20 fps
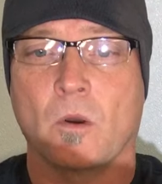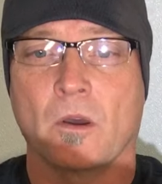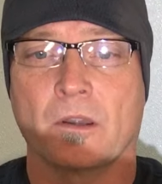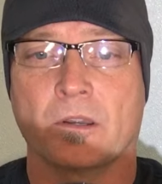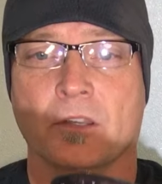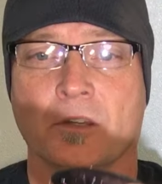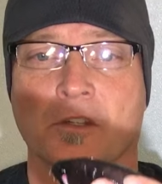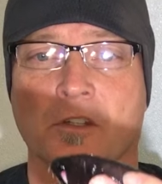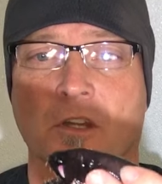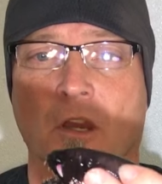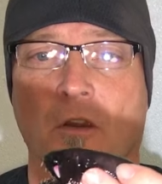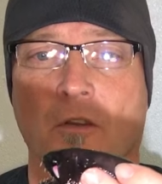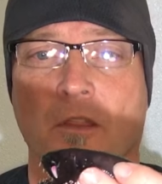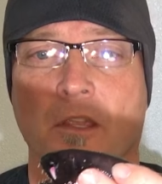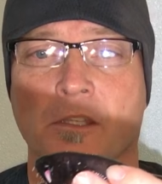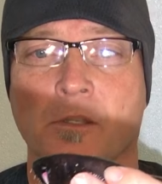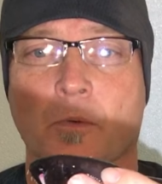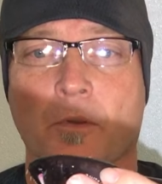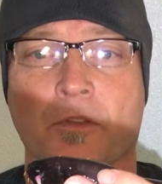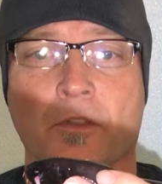wanted to share
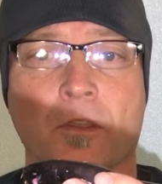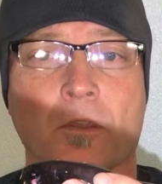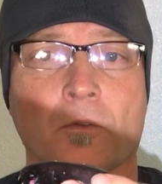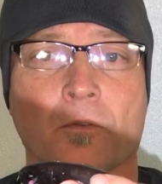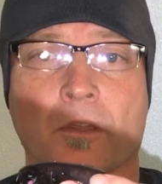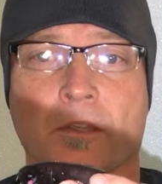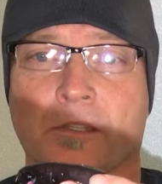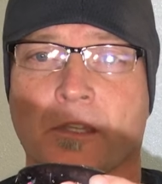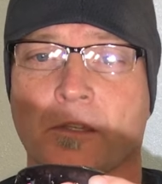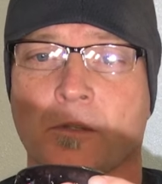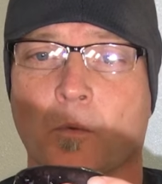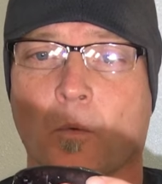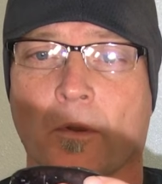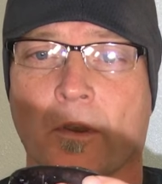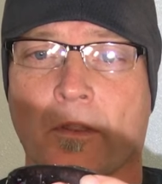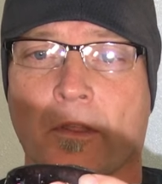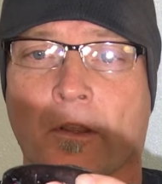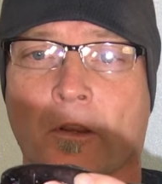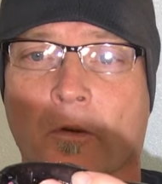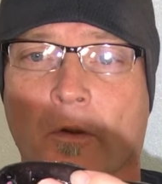this with you. This is one
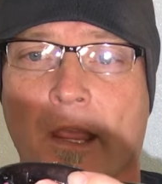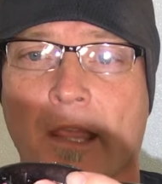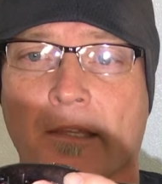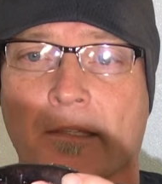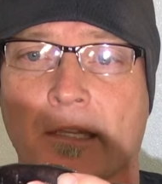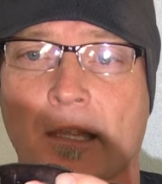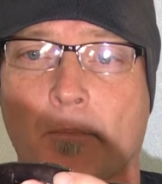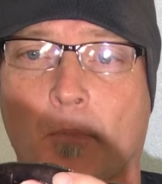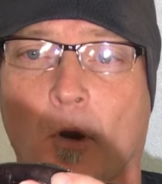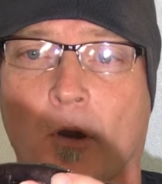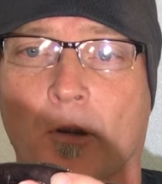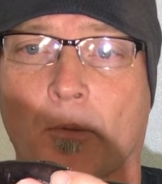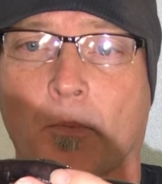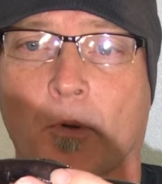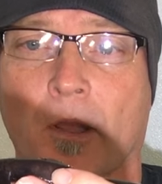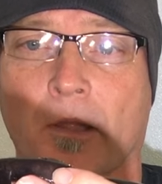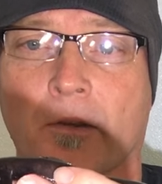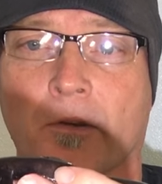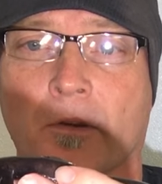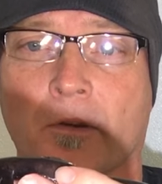of the great deep water
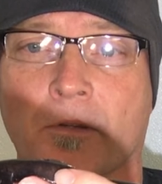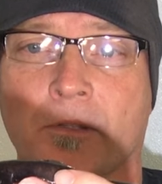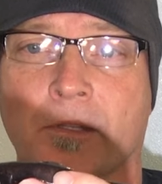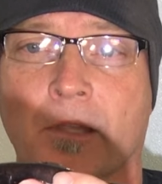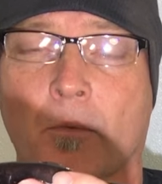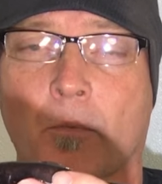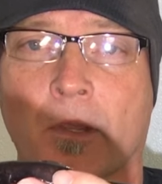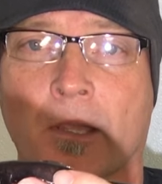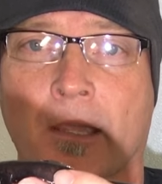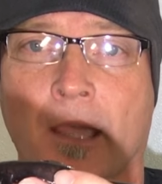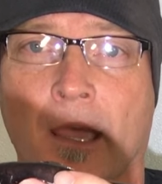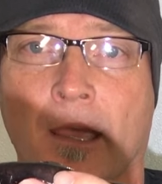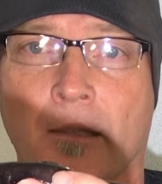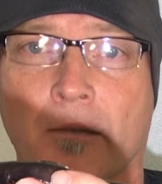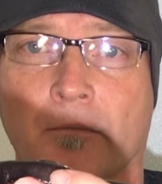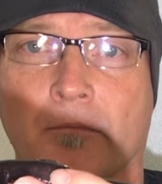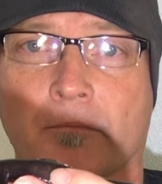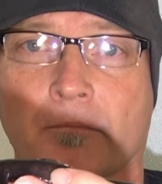predators that we get.